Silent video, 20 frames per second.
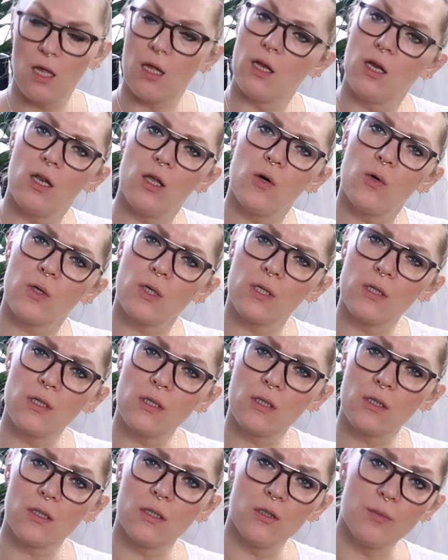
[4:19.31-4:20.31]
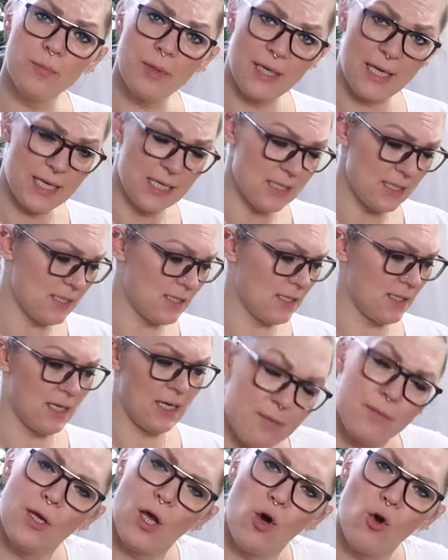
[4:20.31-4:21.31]
local companies.
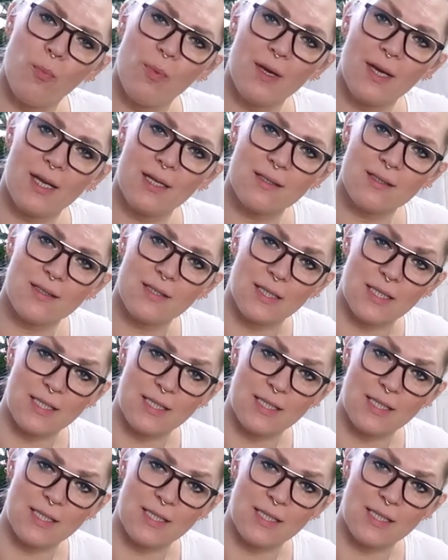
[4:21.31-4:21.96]
Let me open it.